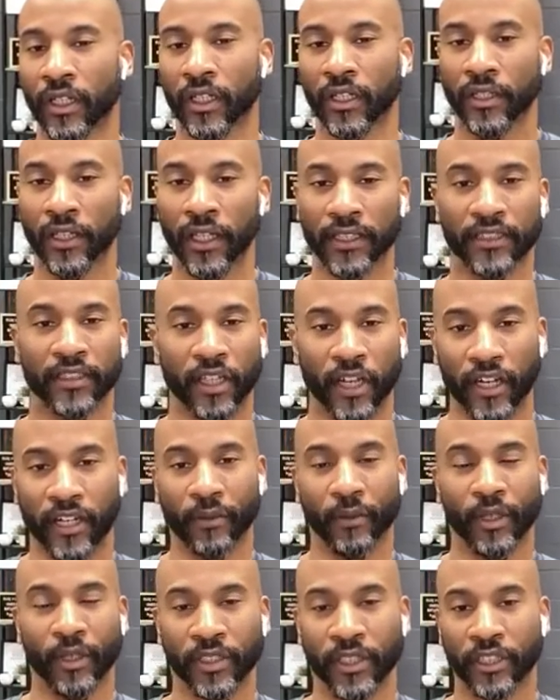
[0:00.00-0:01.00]
let's talk
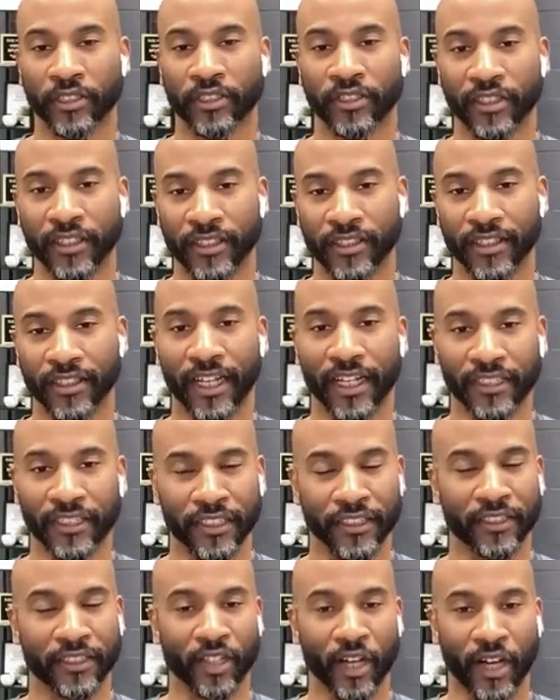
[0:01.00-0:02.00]
about yesterday /
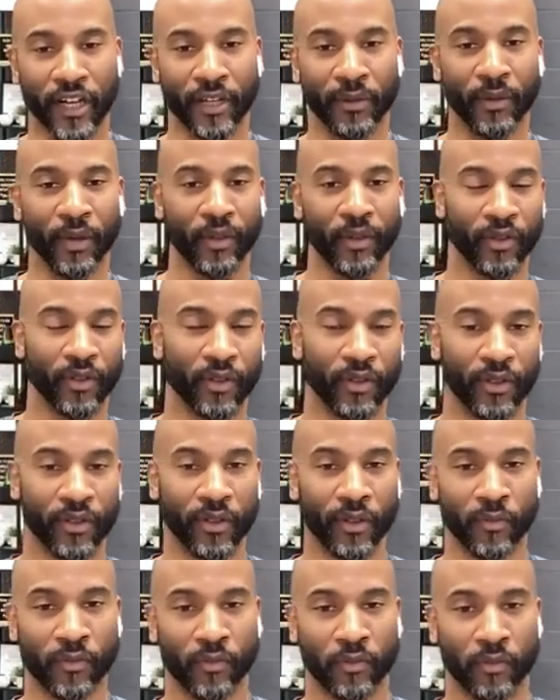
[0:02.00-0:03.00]
let's talk about
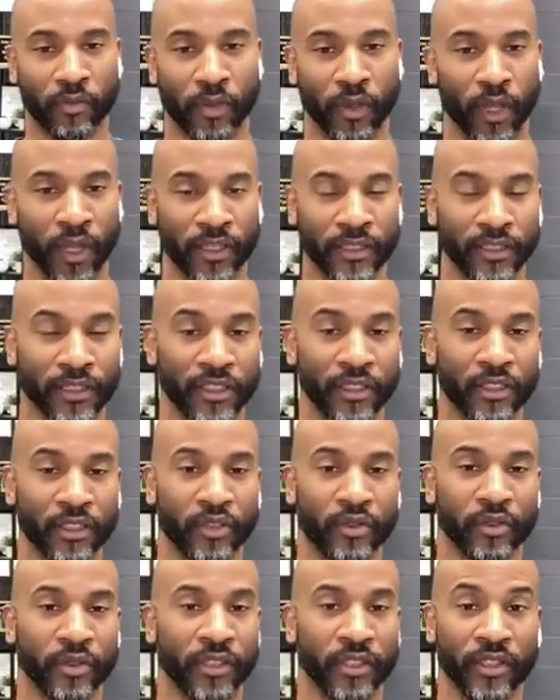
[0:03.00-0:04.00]
the Pilates
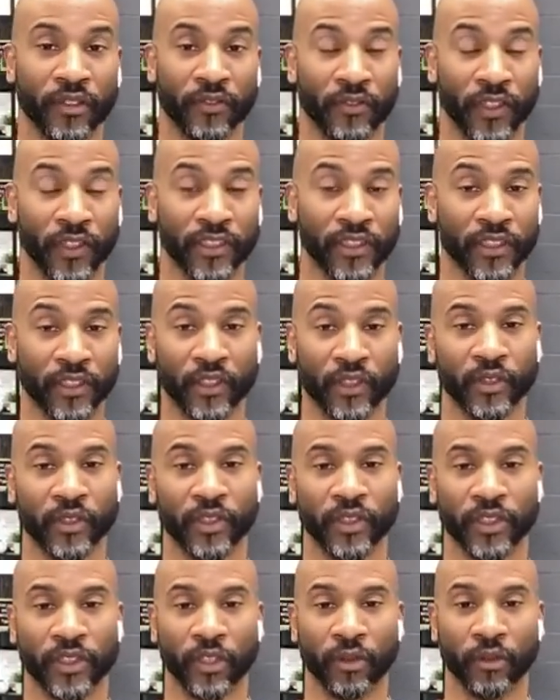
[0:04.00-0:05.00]
industry and the fitness industry
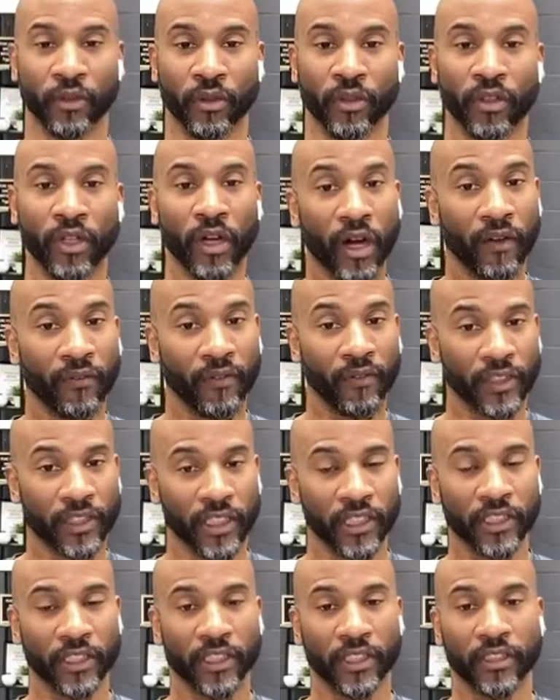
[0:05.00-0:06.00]
in general
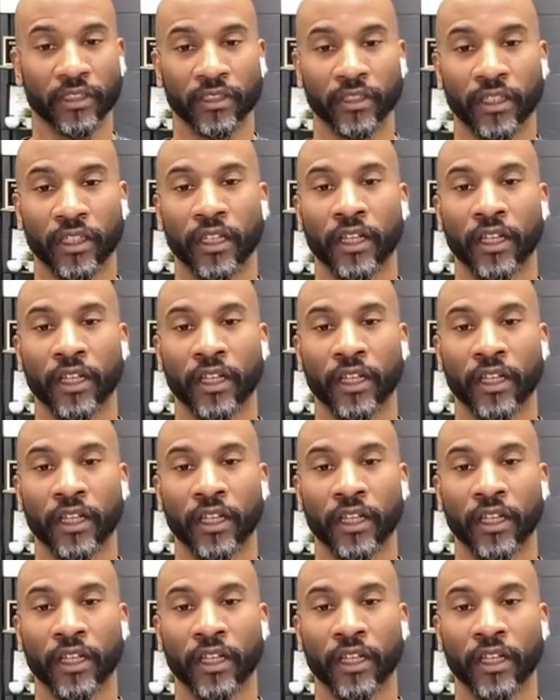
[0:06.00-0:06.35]
conversation.